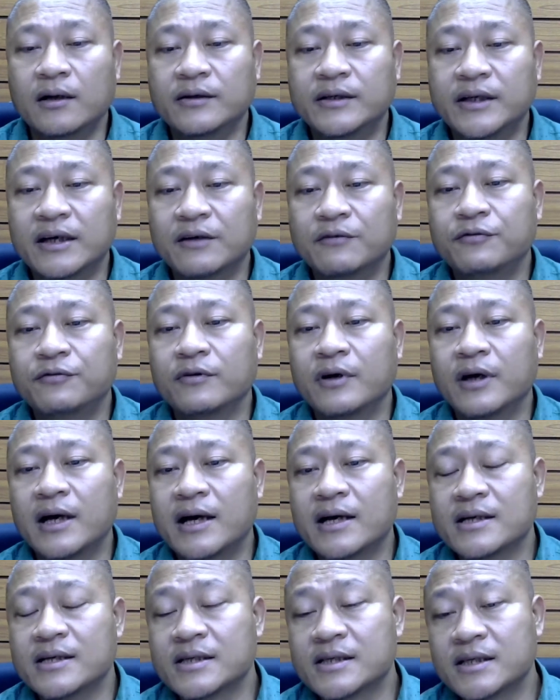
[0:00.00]
therefore
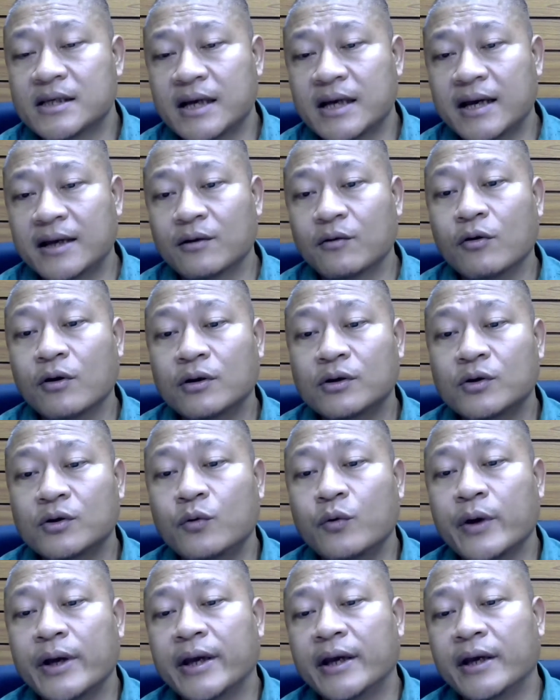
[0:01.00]
has an
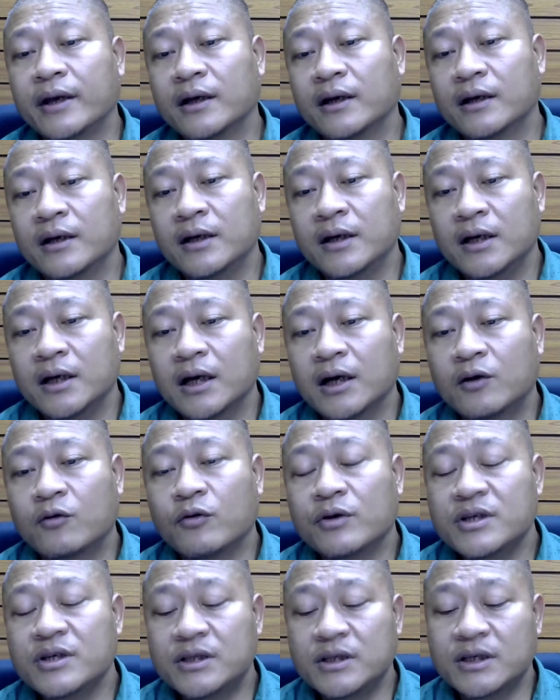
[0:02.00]
ongoing, a
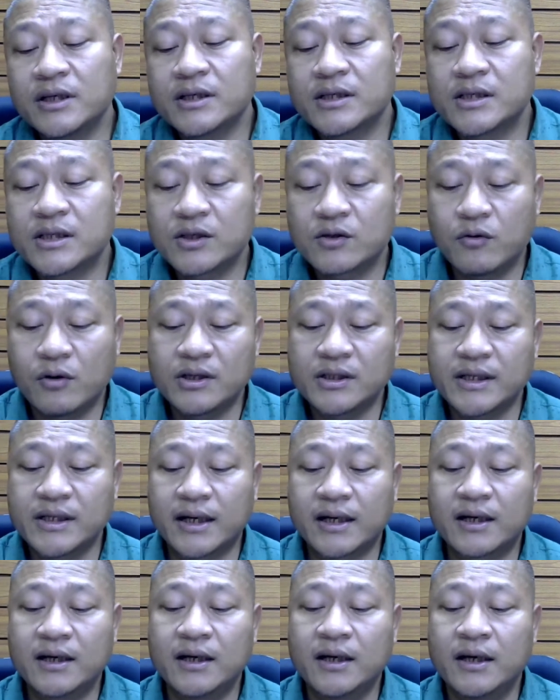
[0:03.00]
continuous
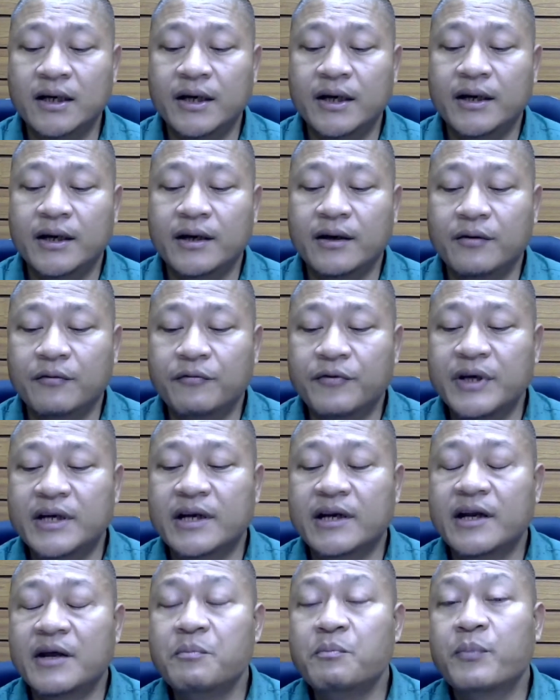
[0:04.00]
contact with
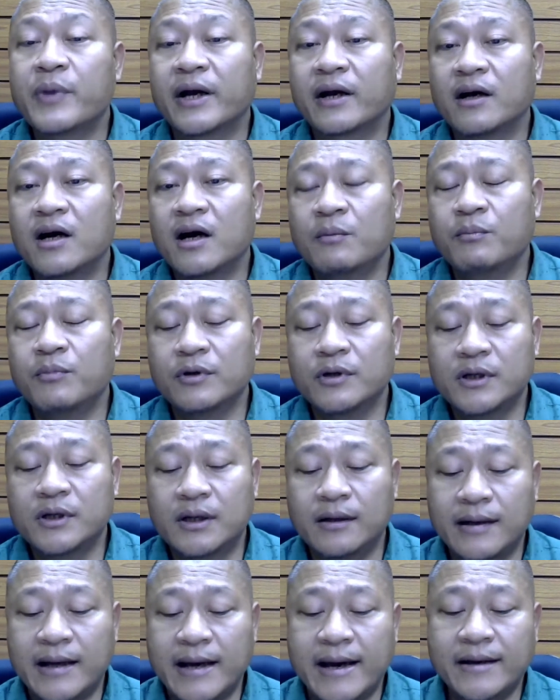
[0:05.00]
an impact upon
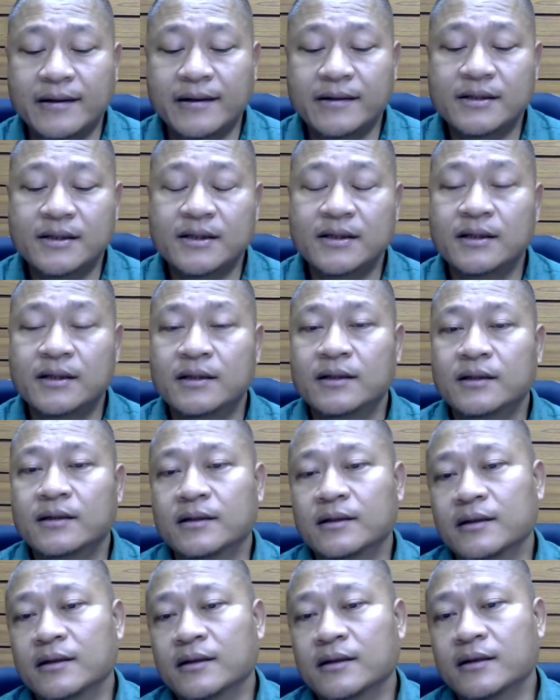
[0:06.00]
the land,
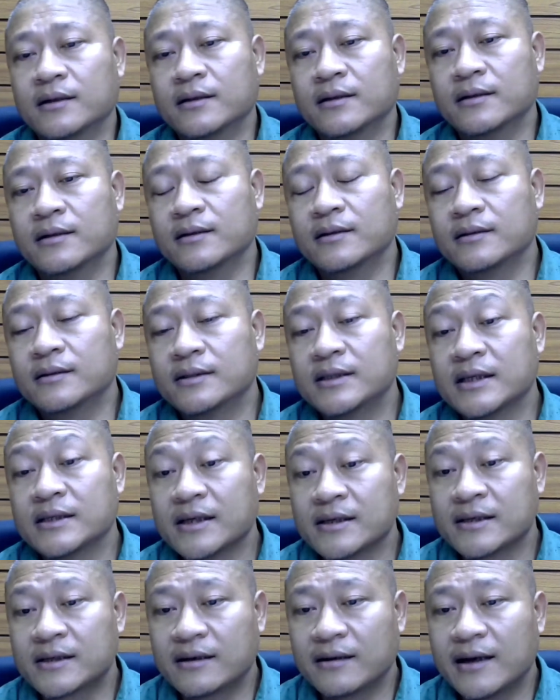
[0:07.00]

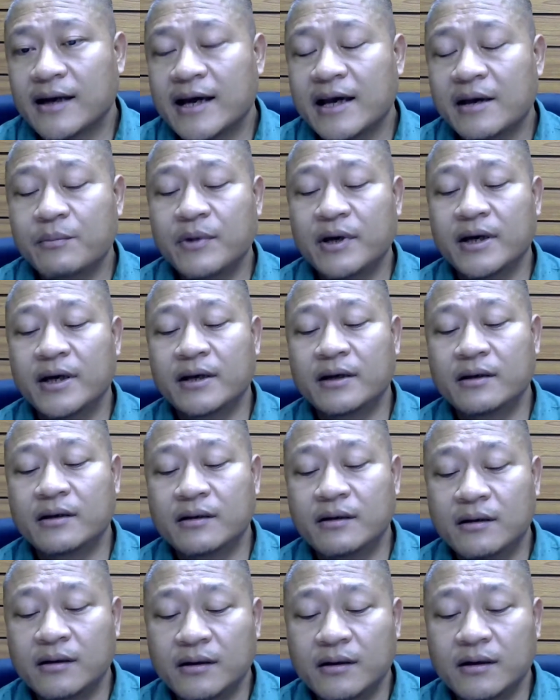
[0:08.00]
such as climate,
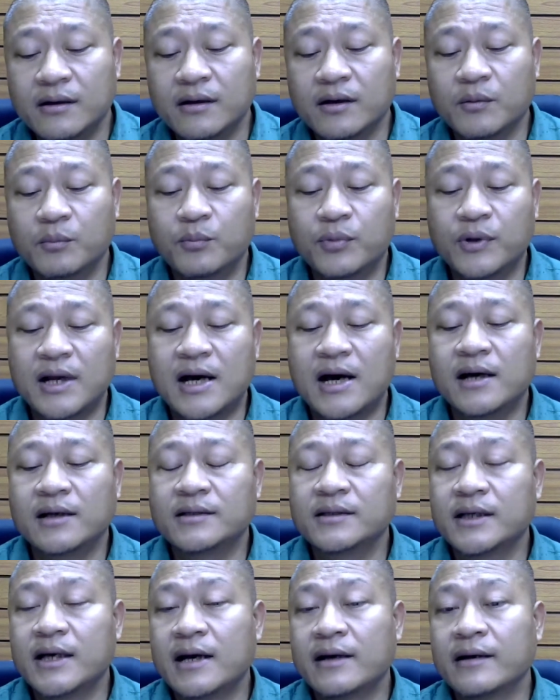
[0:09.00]

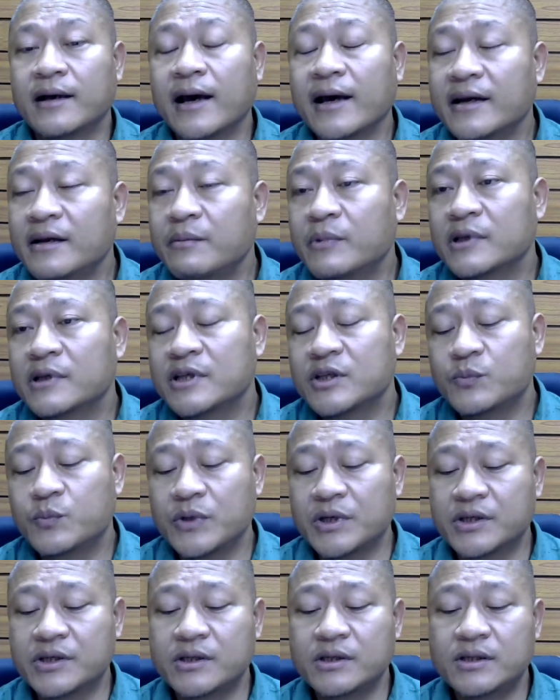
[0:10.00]
plant and animal
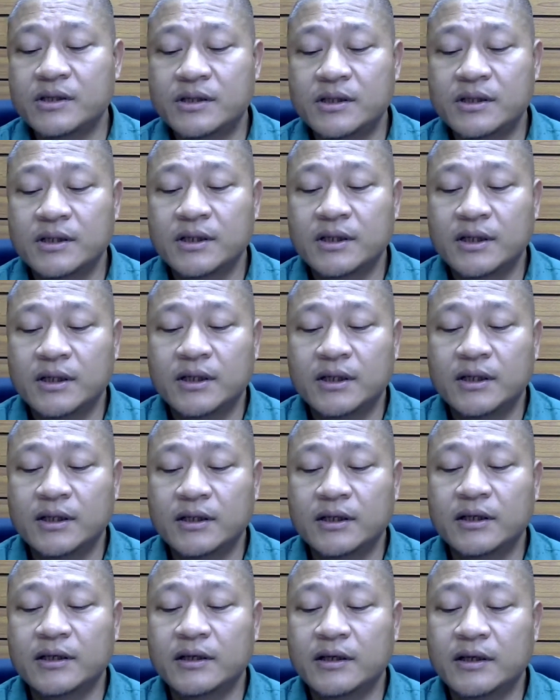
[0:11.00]
species
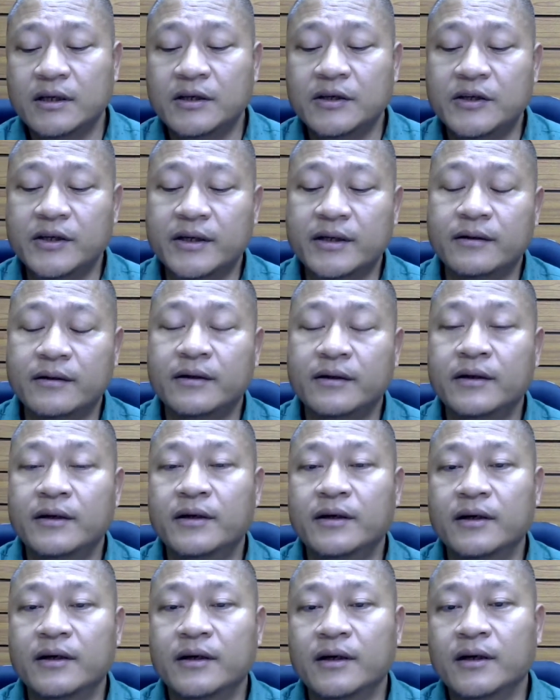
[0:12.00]
in their
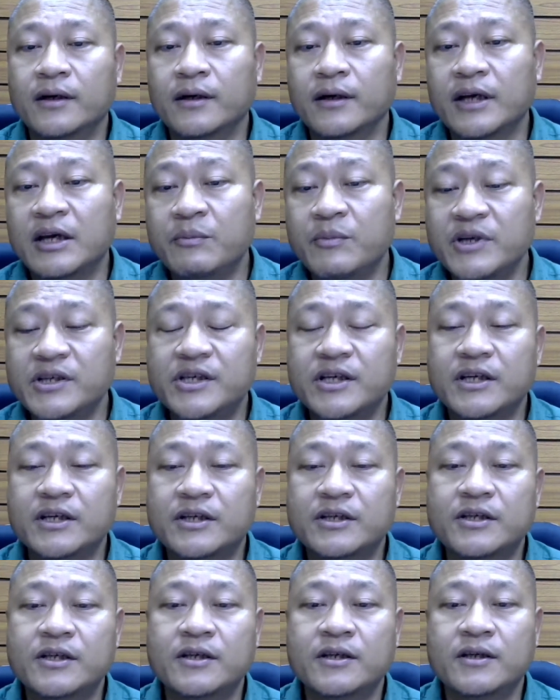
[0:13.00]

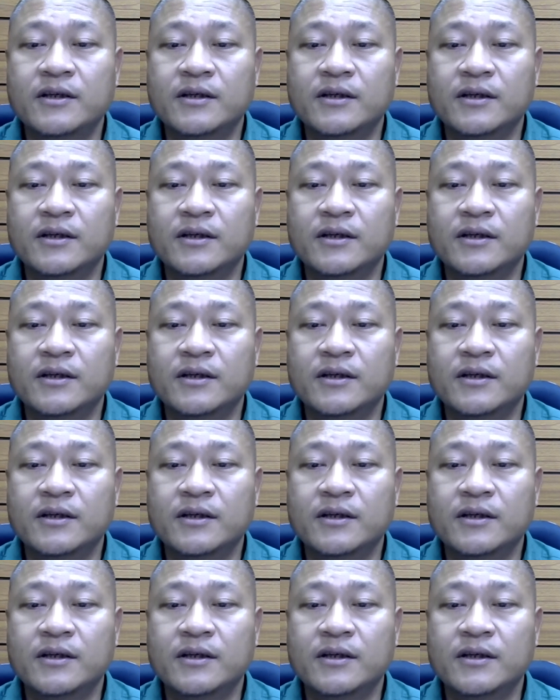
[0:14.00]
immediate